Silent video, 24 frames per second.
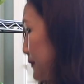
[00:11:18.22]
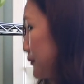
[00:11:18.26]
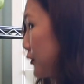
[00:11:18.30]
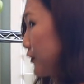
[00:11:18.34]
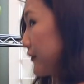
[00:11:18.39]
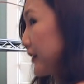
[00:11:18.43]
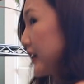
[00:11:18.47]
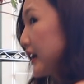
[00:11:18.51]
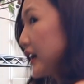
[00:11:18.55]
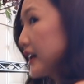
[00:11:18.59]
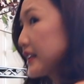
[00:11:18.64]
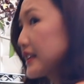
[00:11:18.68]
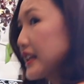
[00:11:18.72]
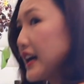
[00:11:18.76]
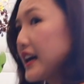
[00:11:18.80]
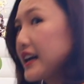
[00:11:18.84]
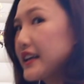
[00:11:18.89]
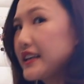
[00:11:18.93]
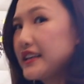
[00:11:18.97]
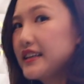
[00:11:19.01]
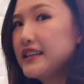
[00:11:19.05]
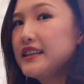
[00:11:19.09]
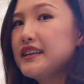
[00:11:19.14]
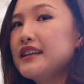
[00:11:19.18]
Moving on
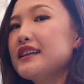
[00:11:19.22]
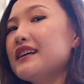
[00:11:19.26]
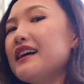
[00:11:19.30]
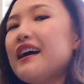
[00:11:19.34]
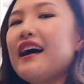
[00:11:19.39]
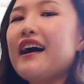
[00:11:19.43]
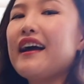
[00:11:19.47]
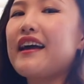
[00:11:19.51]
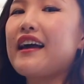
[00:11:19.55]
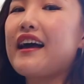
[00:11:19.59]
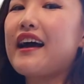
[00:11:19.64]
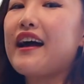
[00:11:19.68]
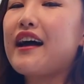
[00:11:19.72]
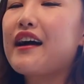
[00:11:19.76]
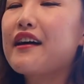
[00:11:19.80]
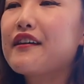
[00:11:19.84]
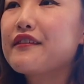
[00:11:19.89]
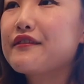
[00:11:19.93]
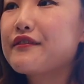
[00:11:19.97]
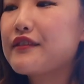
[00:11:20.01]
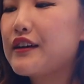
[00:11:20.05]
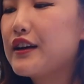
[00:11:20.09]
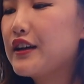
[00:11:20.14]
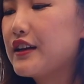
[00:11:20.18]
down here, I
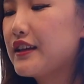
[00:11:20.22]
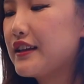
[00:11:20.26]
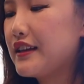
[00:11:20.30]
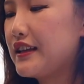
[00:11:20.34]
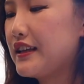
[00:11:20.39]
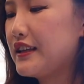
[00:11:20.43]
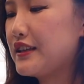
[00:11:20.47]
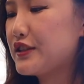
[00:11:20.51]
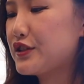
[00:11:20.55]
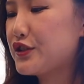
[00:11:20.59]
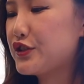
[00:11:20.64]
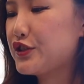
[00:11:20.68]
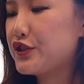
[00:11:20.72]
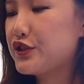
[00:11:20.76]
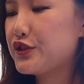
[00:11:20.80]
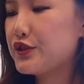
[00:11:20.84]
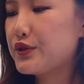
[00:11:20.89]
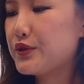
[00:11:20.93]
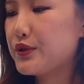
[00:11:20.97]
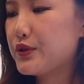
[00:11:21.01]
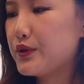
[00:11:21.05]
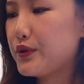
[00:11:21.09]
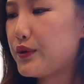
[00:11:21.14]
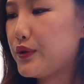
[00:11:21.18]
have these
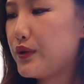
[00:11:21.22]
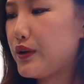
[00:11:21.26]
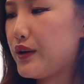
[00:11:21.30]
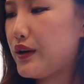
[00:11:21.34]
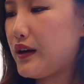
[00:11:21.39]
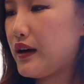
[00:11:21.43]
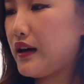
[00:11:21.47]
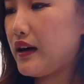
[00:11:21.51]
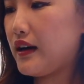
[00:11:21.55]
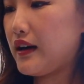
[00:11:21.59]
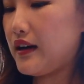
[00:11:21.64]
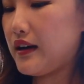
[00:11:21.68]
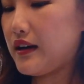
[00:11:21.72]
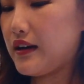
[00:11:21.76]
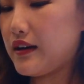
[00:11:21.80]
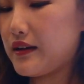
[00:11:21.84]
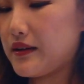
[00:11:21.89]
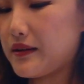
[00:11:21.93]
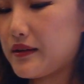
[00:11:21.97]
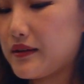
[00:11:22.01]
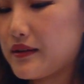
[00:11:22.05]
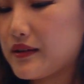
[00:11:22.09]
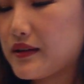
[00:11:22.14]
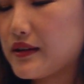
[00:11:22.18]
two
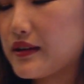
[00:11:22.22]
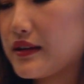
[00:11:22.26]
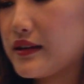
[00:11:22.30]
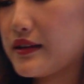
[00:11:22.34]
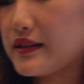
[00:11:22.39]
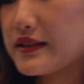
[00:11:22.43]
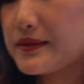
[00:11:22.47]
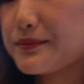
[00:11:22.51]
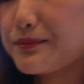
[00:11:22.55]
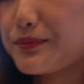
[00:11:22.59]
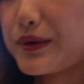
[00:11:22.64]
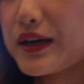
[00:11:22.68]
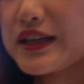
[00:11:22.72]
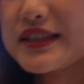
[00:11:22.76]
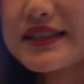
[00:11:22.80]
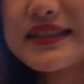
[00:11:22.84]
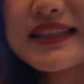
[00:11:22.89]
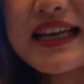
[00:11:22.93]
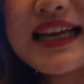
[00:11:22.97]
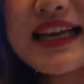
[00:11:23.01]
bird's